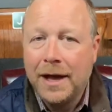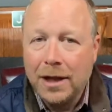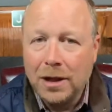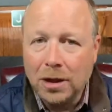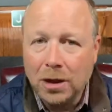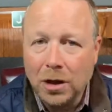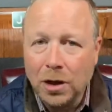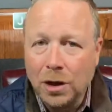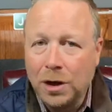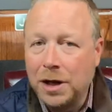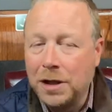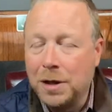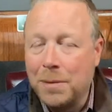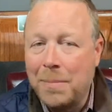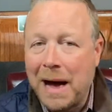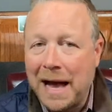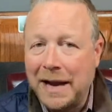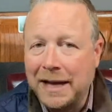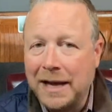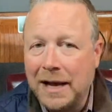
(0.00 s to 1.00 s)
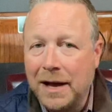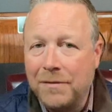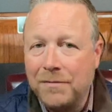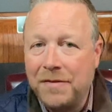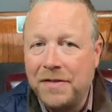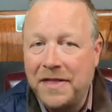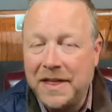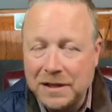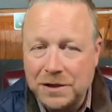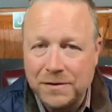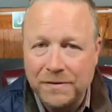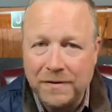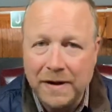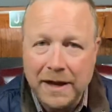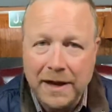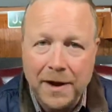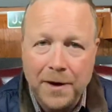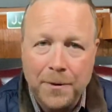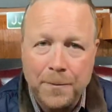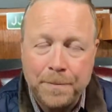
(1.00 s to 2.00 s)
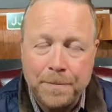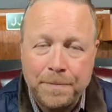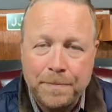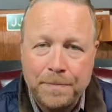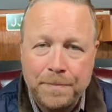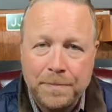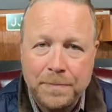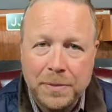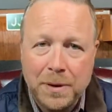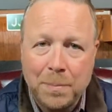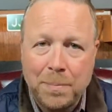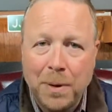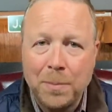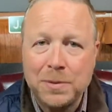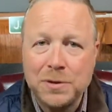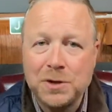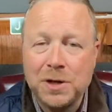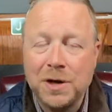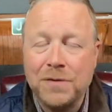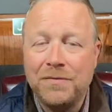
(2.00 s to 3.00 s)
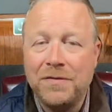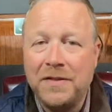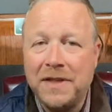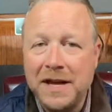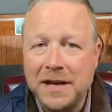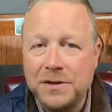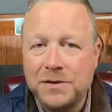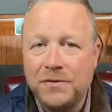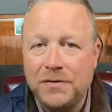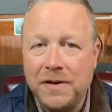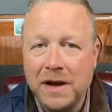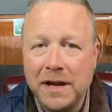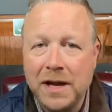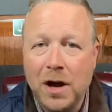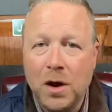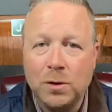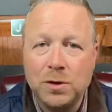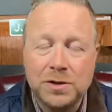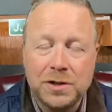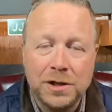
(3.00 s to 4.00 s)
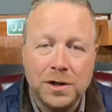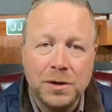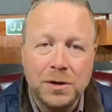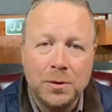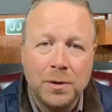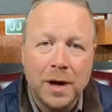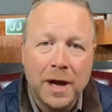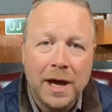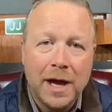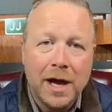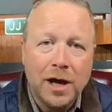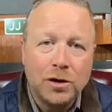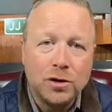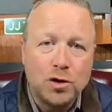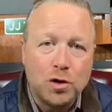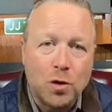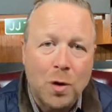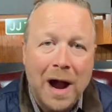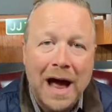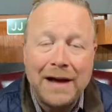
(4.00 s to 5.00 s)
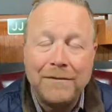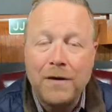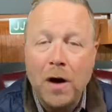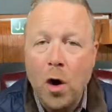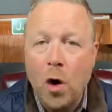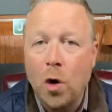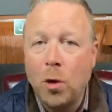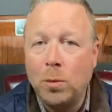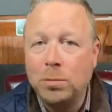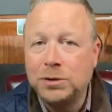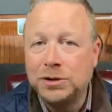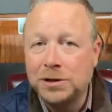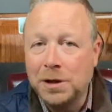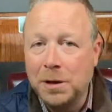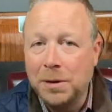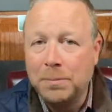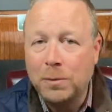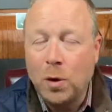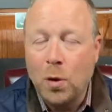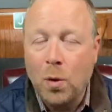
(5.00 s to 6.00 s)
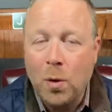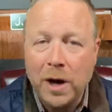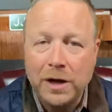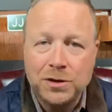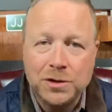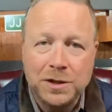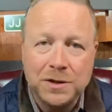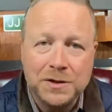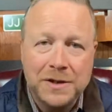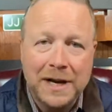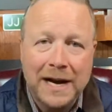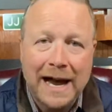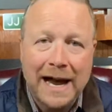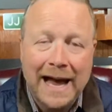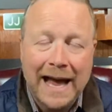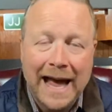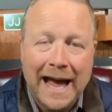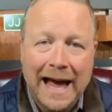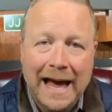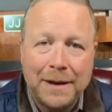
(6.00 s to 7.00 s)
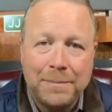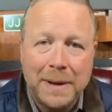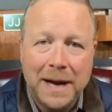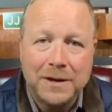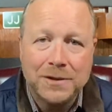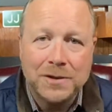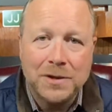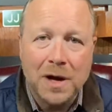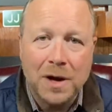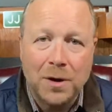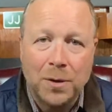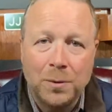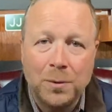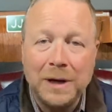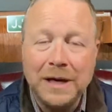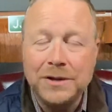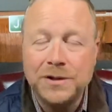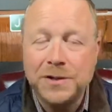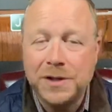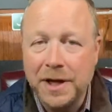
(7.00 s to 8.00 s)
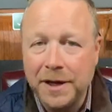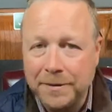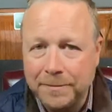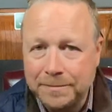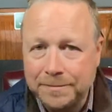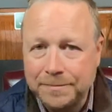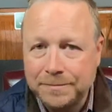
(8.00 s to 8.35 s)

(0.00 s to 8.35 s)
Look in the body of this video. The purpose of this video is to drive home some questions that I had based on a recent